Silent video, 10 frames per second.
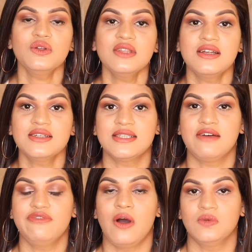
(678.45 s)
You know, there are
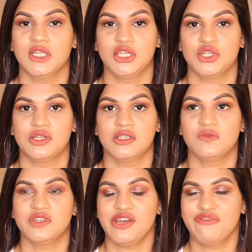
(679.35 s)
some
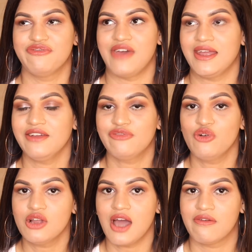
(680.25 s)
foundations which are very
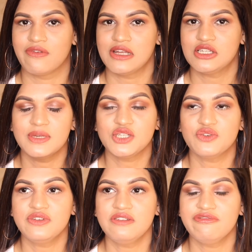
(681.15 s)
full coverage, but
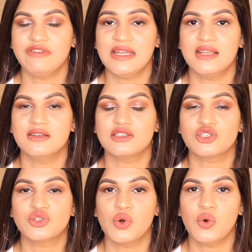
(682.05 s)
you will feel
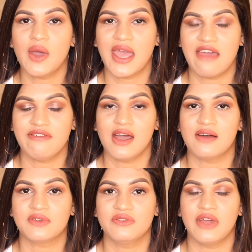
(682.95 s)
so heavy
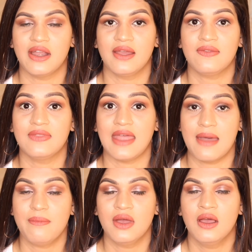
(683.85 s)
after wearing
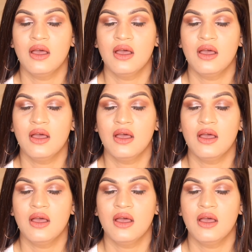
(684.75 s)
them.